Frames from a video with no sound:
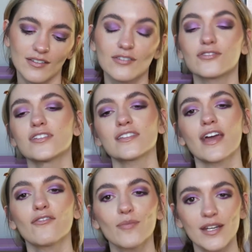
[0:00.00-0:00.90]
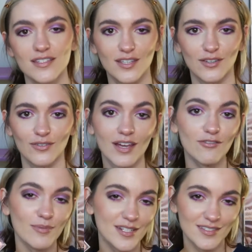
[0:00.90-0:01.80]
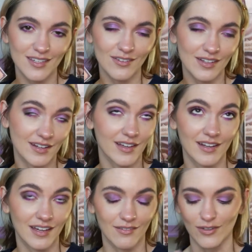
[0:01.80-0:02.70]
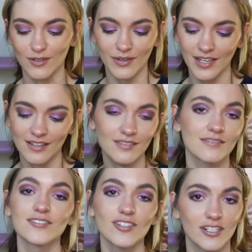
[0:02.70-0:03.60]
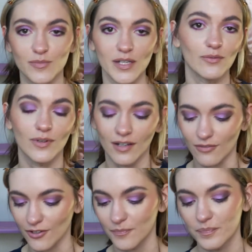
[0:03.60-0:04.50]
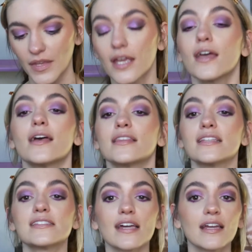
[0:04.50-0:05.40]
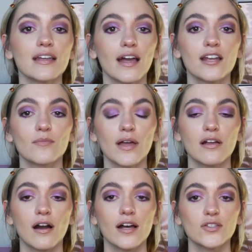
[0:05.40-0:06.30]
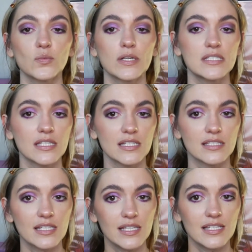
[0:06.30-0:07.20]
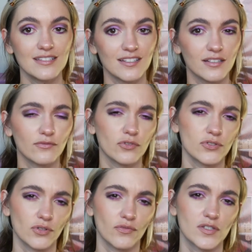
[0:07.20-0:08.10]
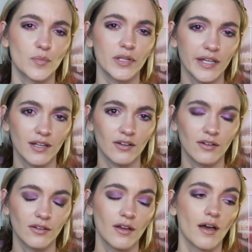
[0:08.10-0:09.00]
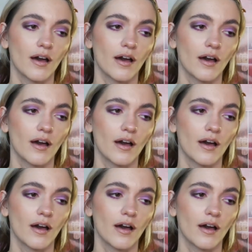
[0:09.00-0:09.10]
They're just, everybody's cute. Everybody's cute, and I had to have it, okay? Judge me, whatever. The second item I got was this Kiki's Delivery Service planner.